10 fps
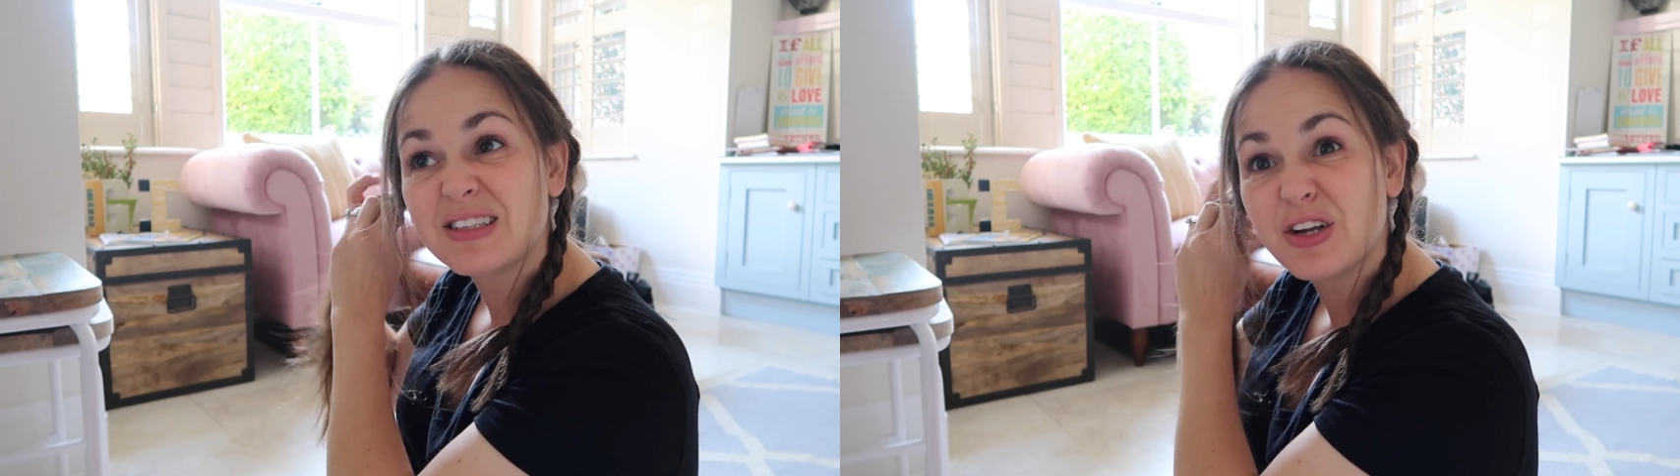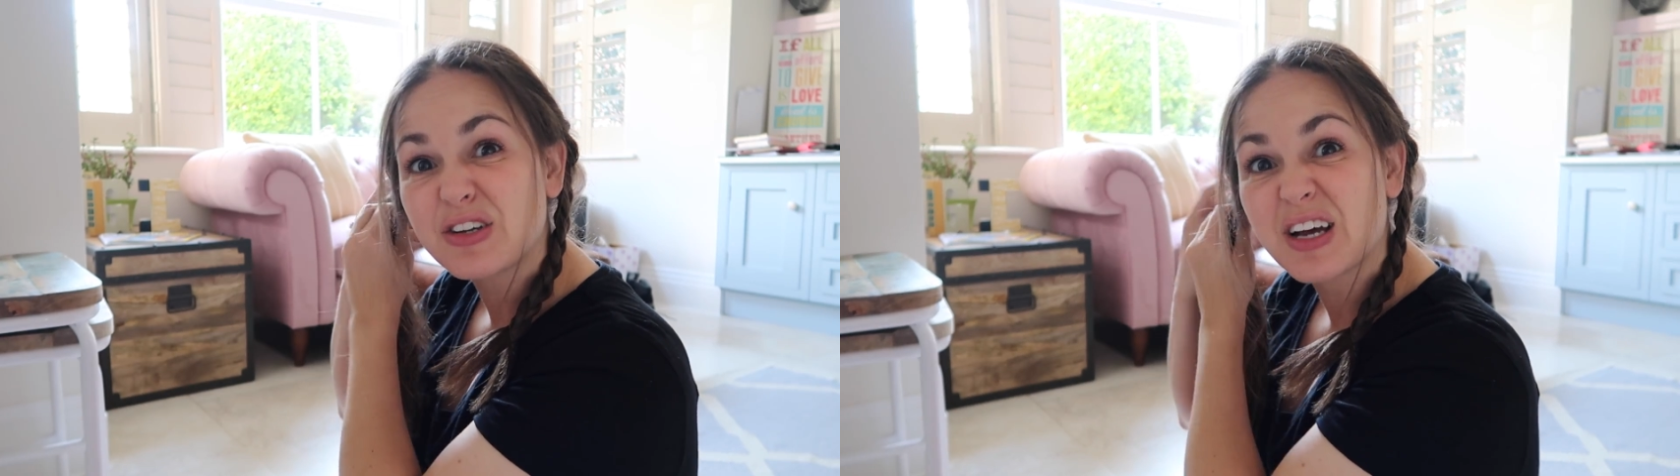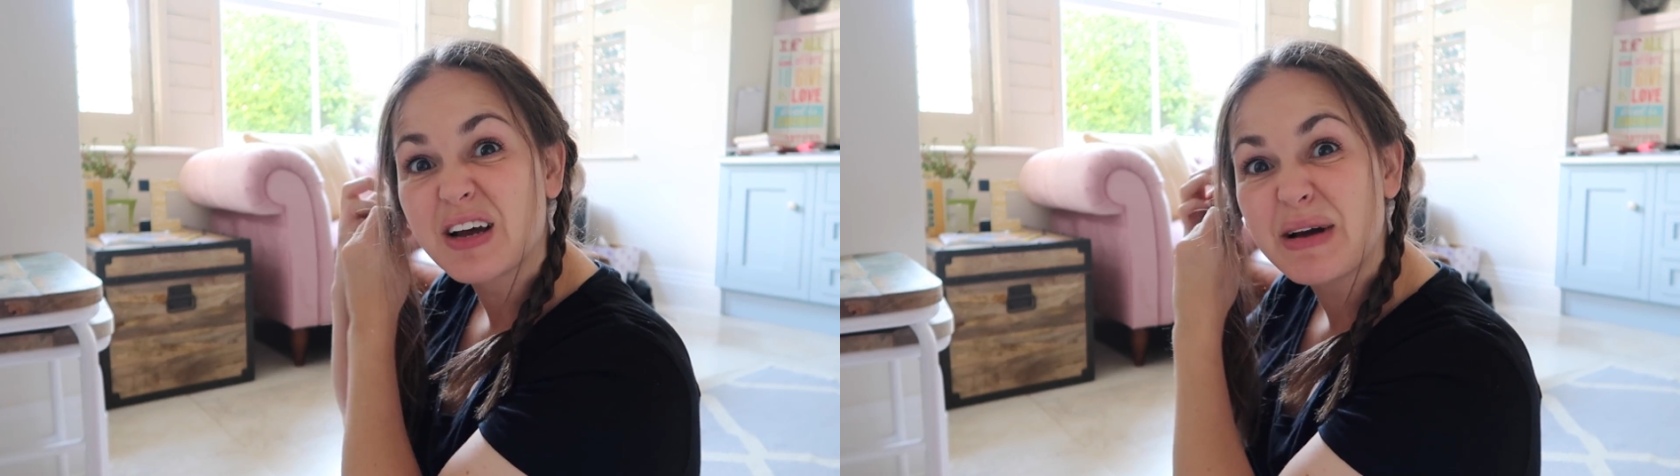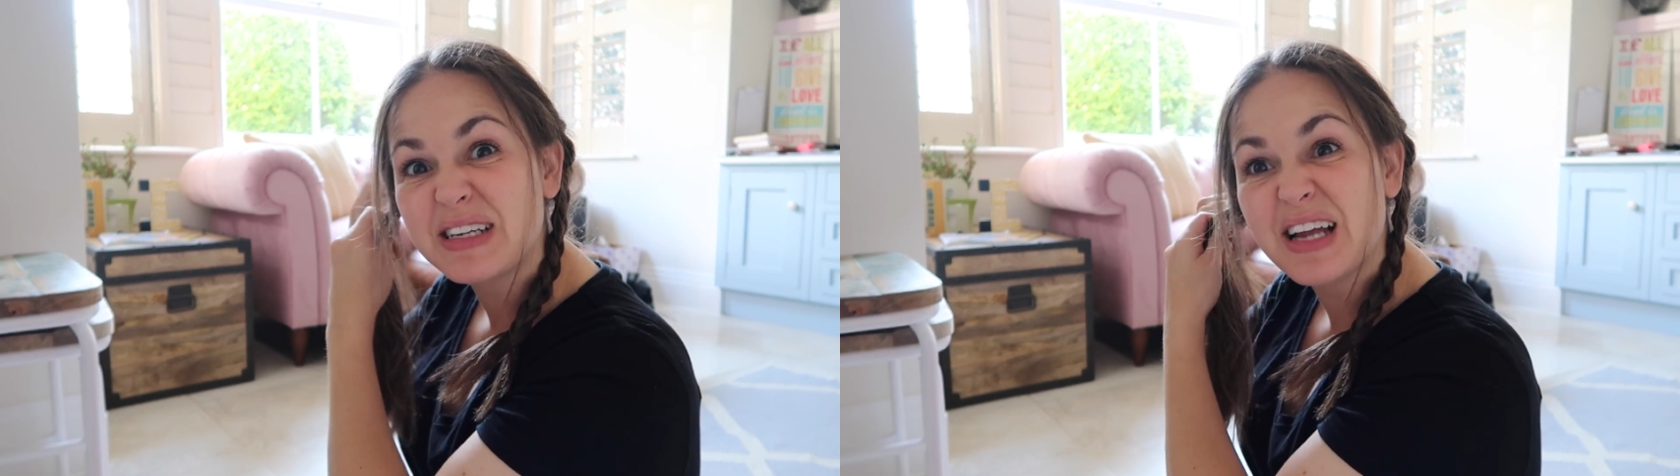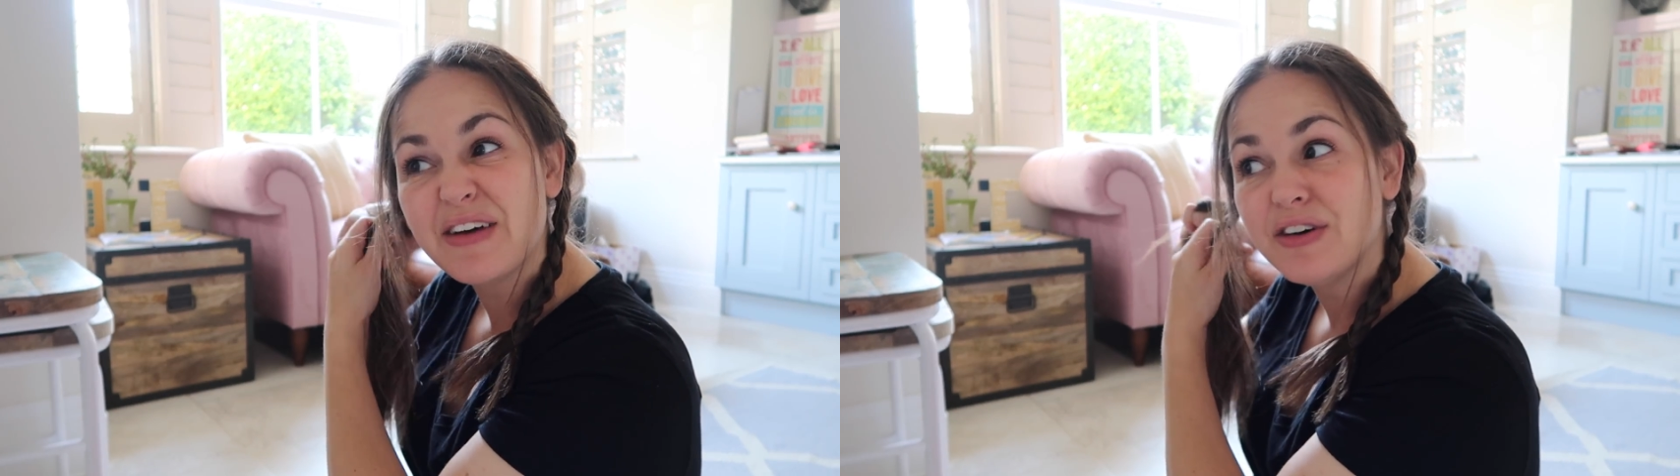looks like I
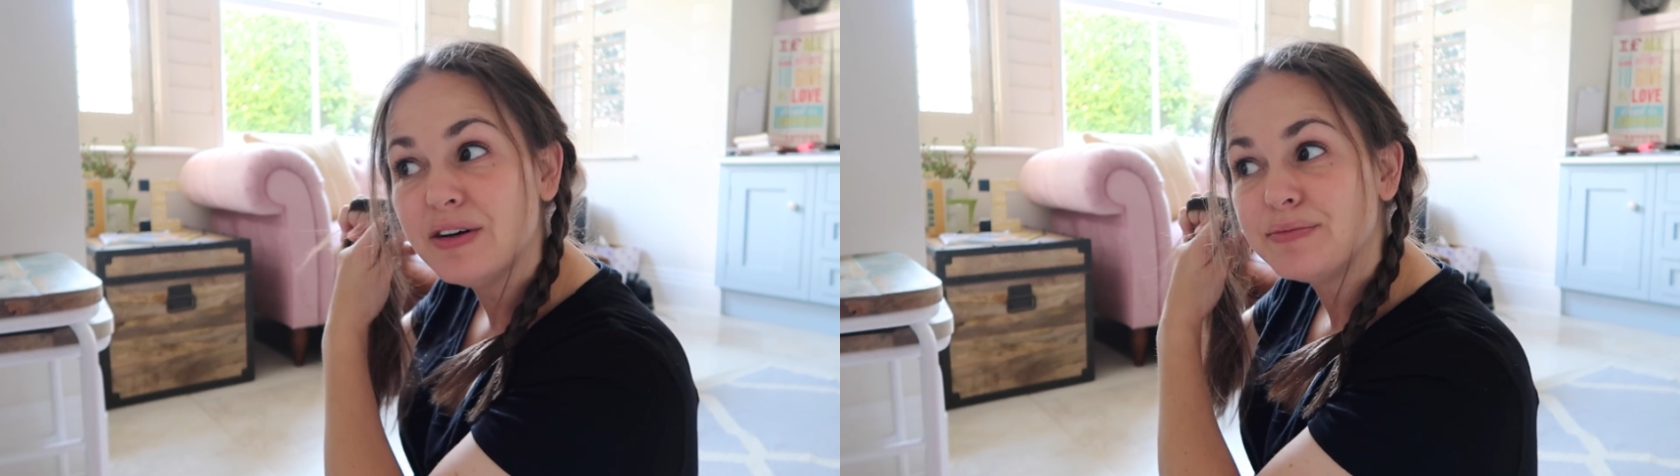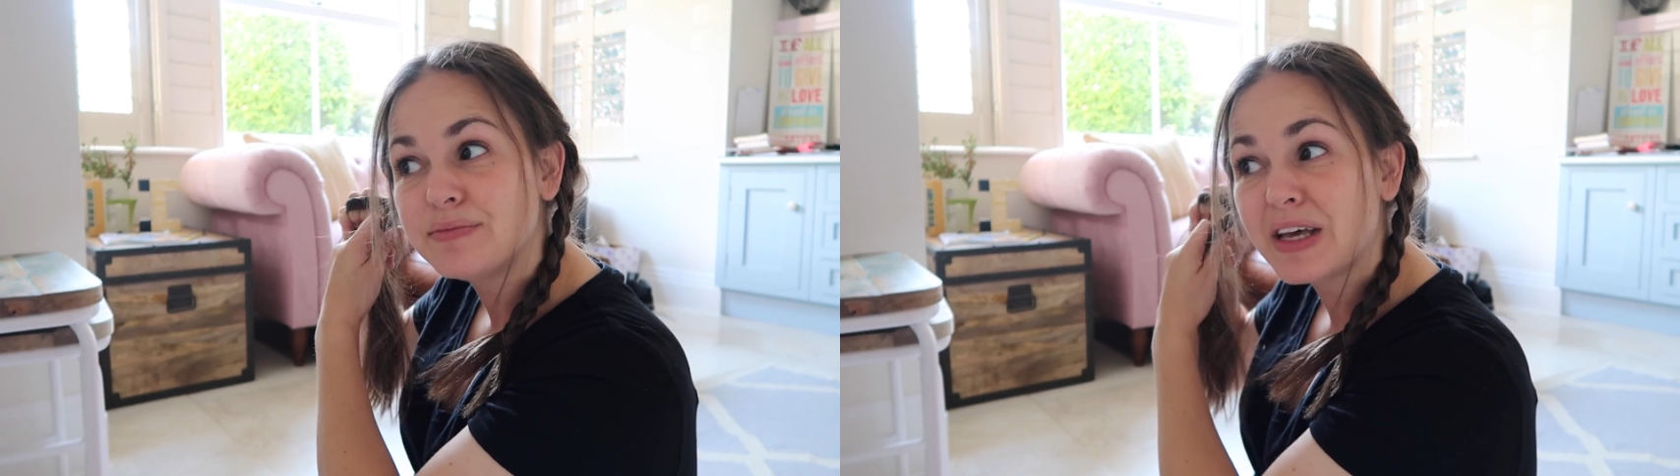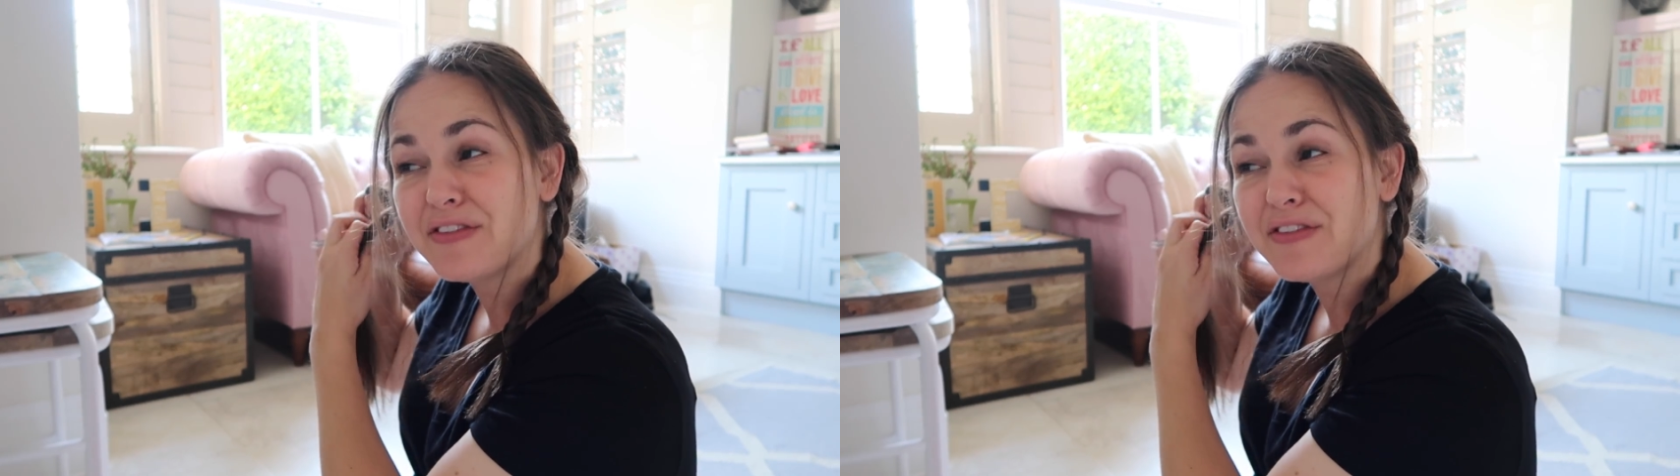made an effort.